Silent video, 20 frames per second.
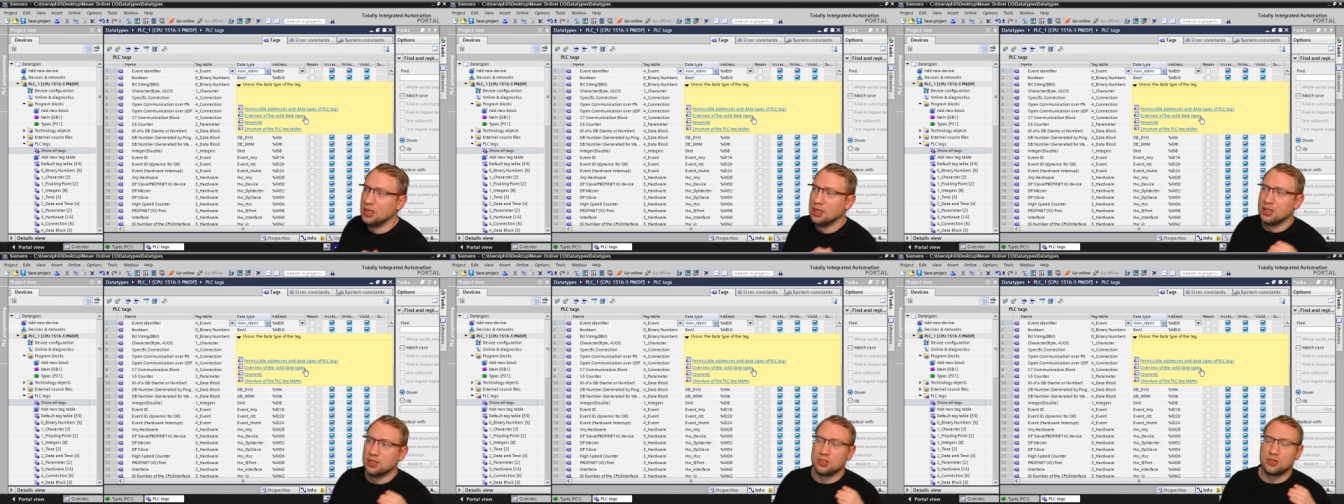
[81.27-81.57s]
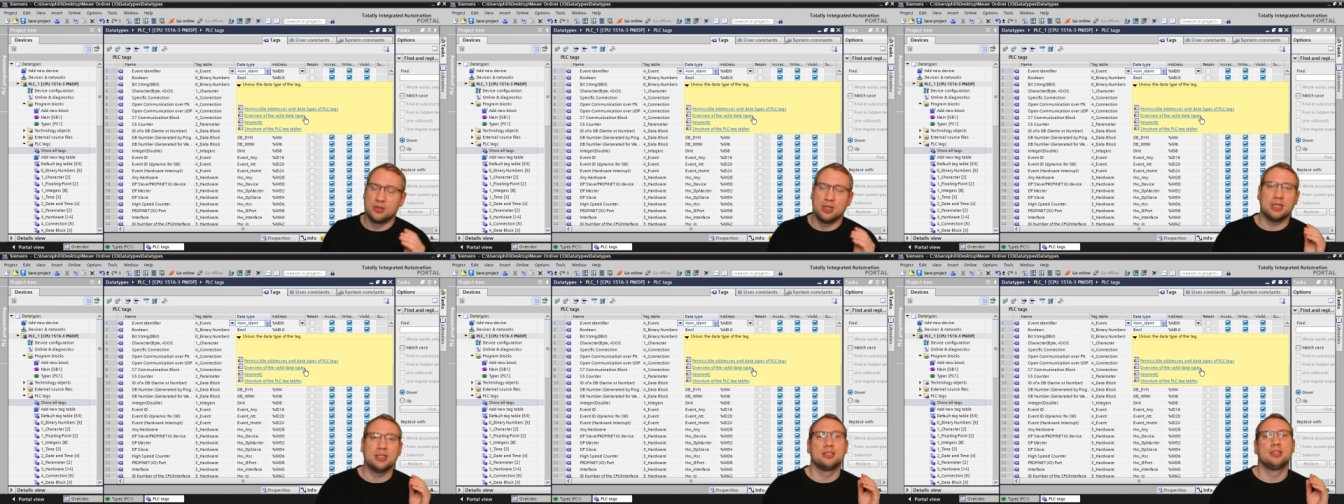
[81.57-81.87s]
So
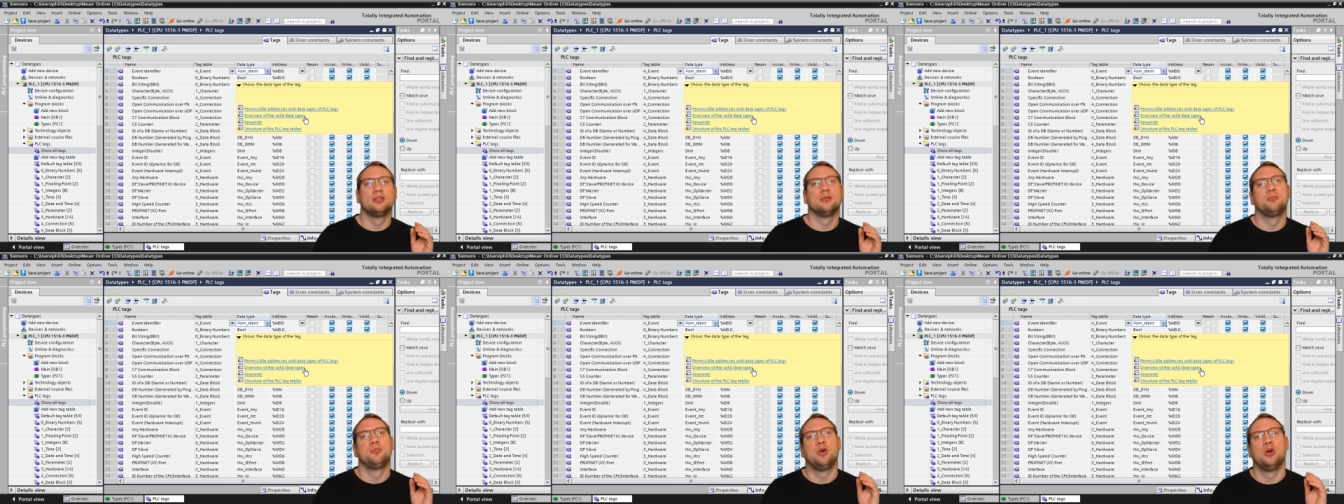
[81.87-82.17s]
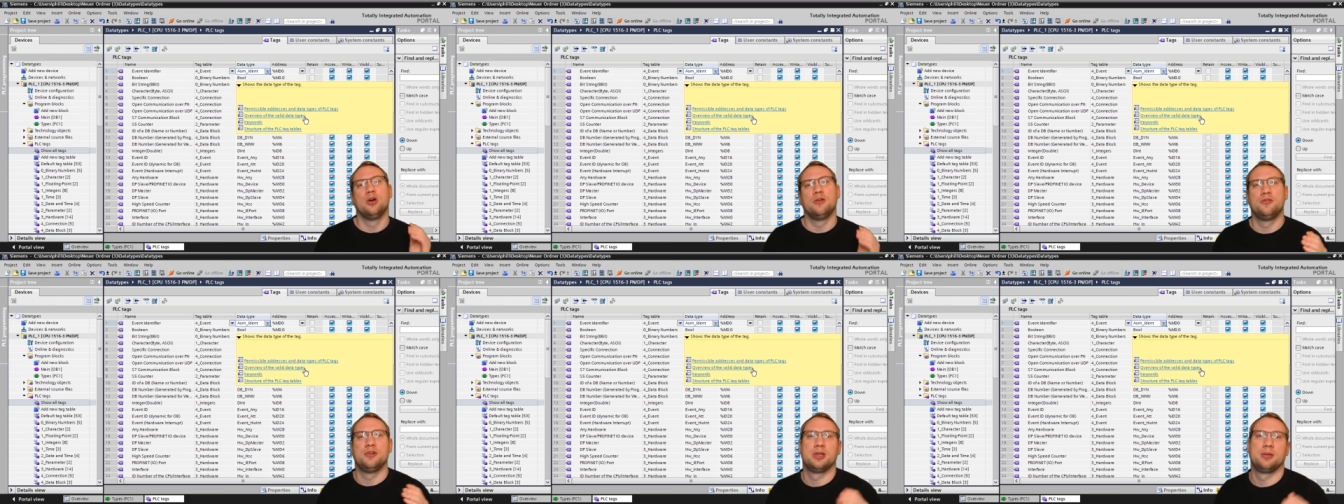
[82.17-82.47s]
that's the
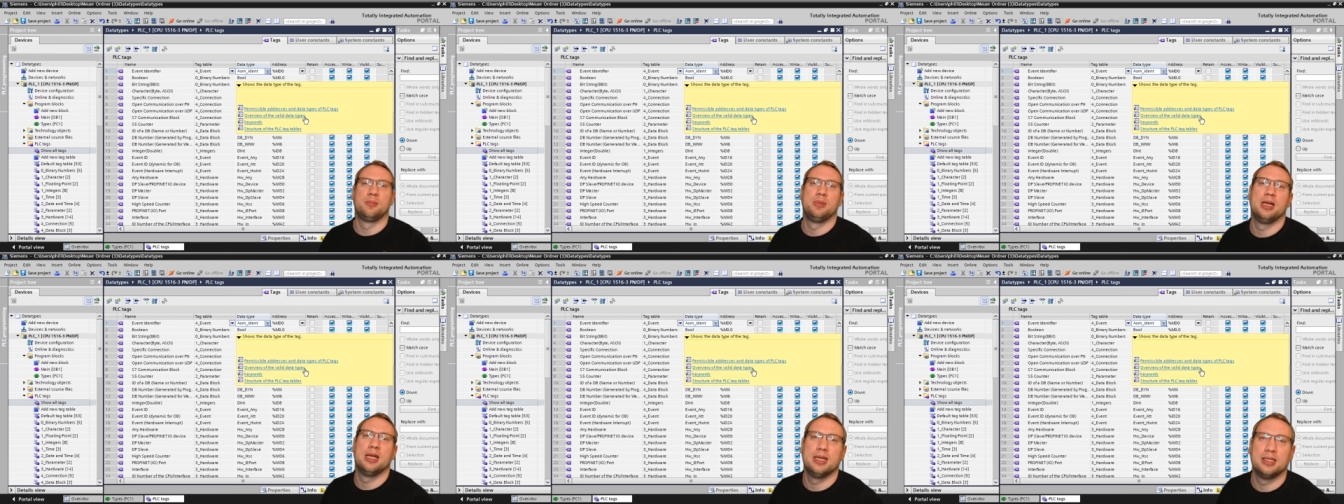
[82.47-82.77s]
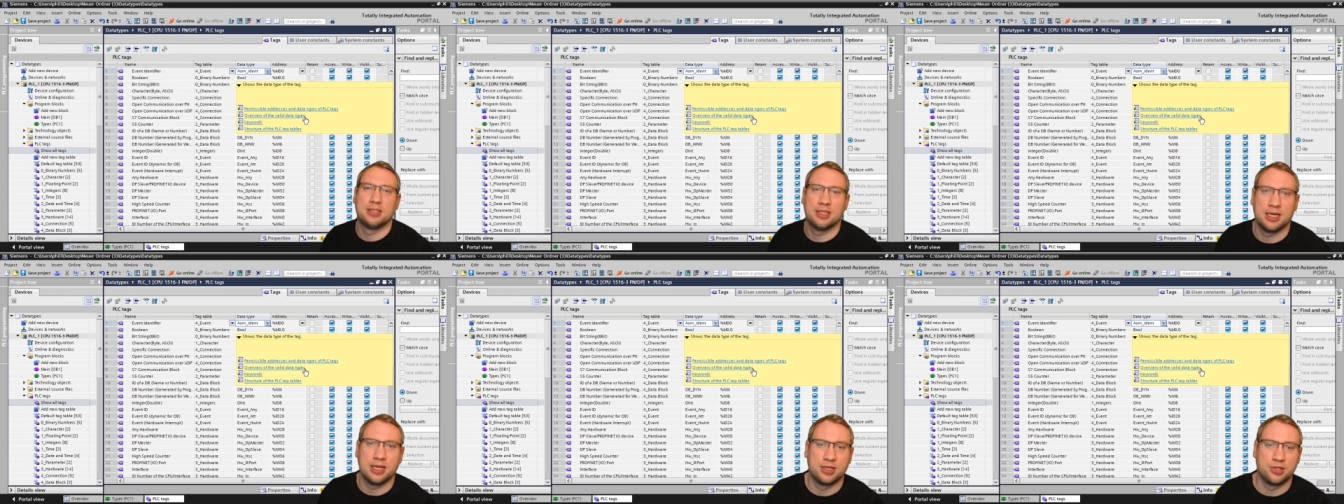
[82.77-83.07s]
perfect place
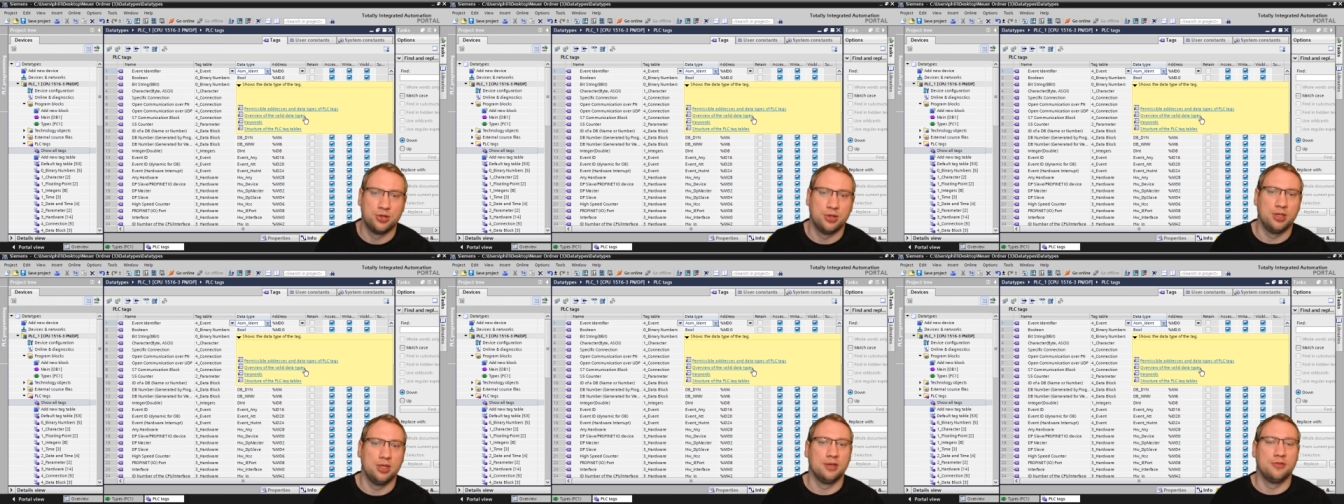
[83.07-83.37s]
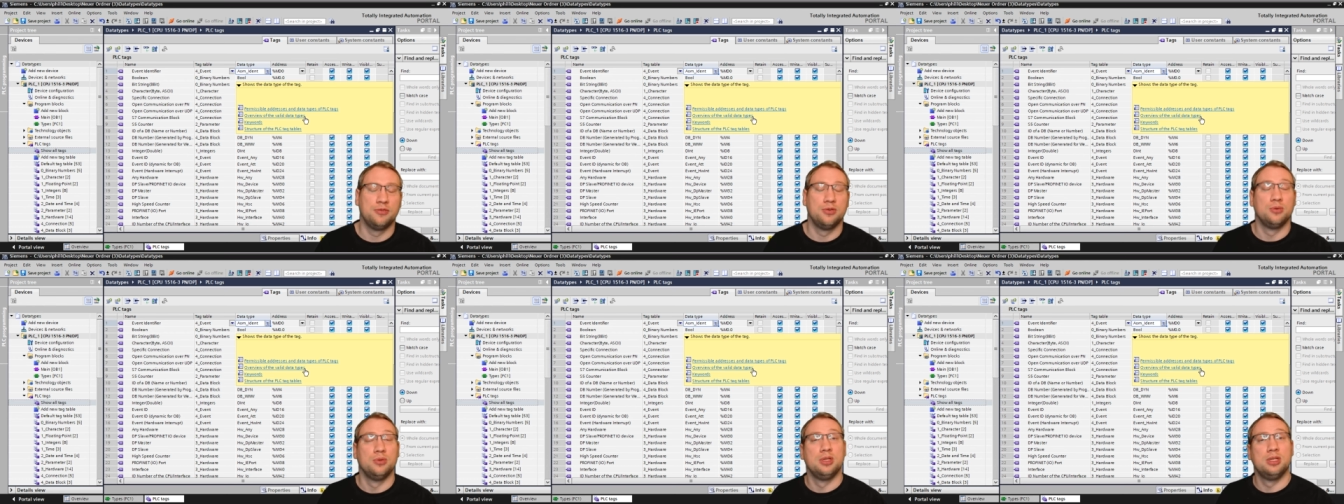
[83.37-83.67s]
actually if
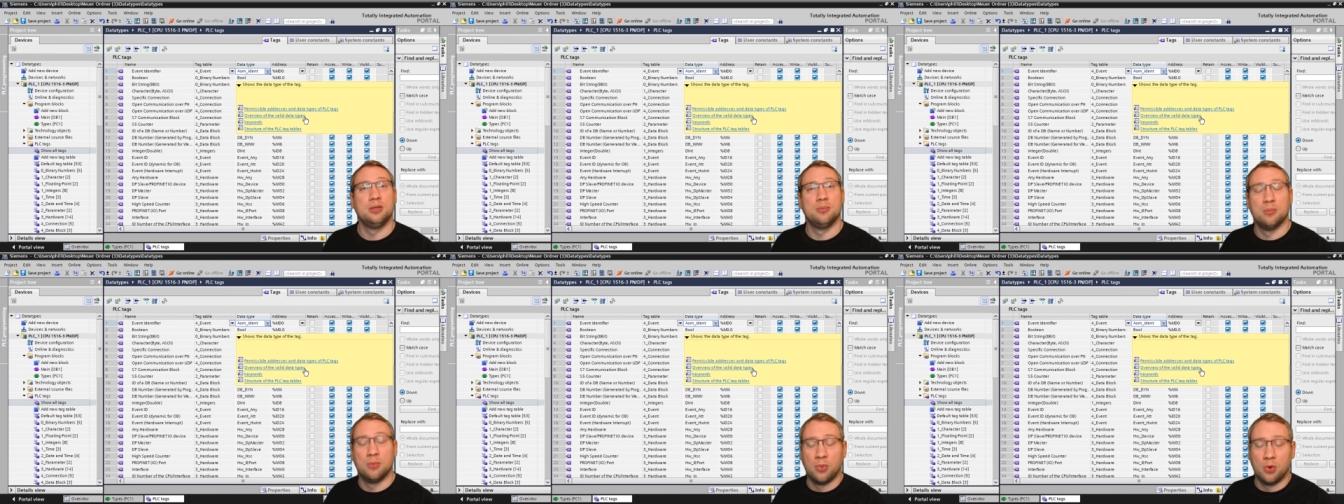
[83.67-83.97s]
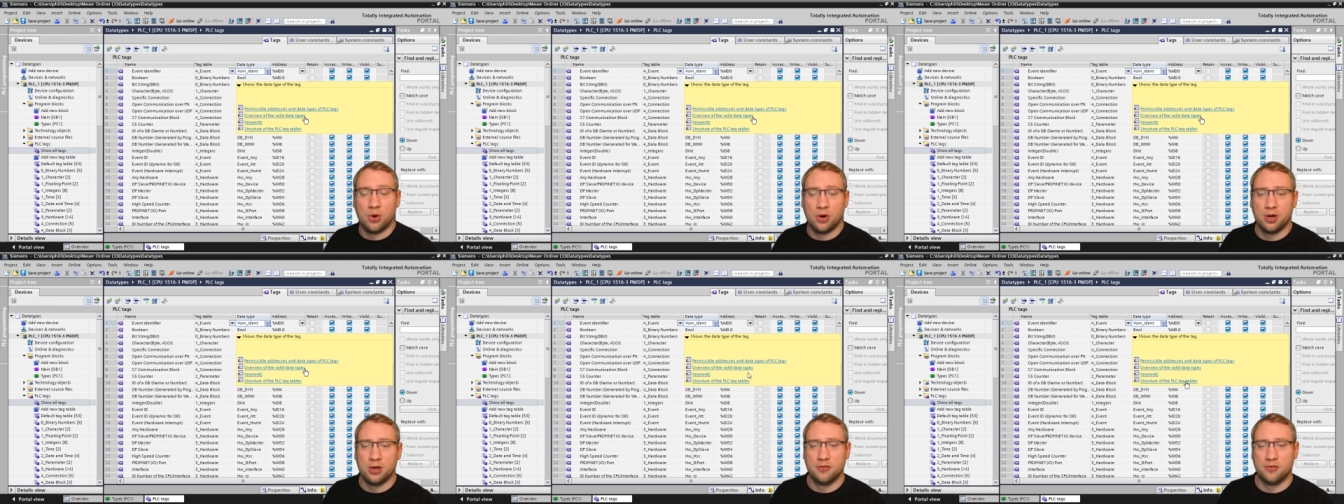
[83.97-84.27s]
you need
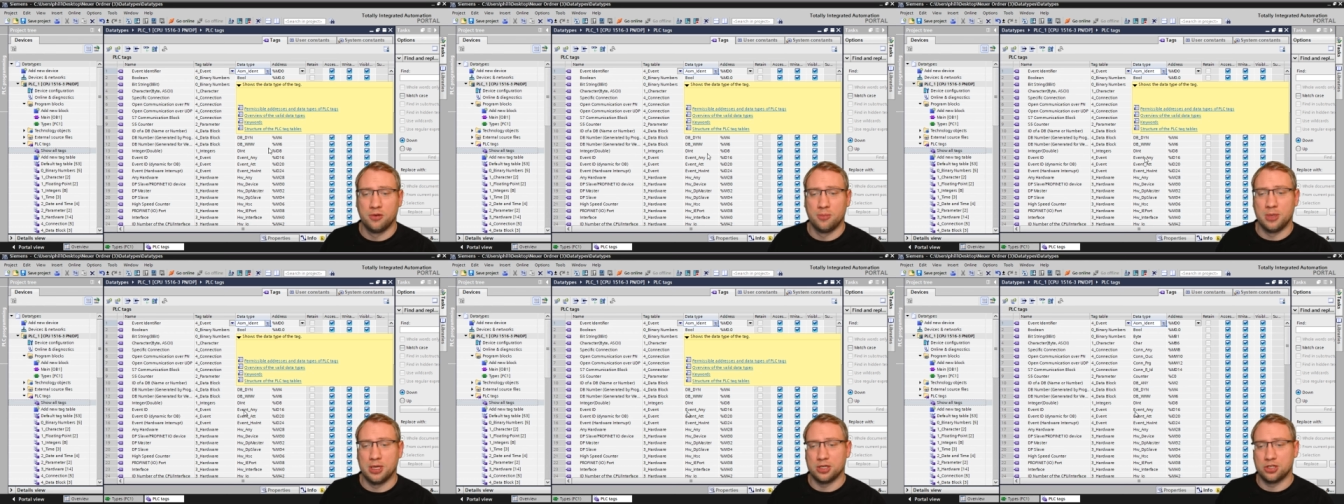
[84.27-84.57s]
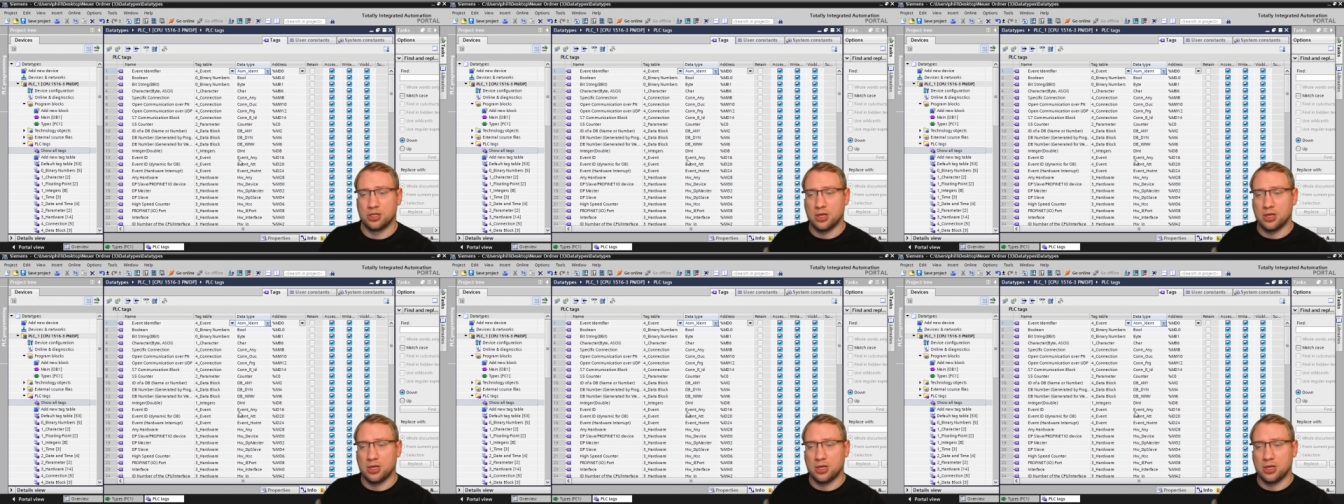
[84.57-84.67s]
more information.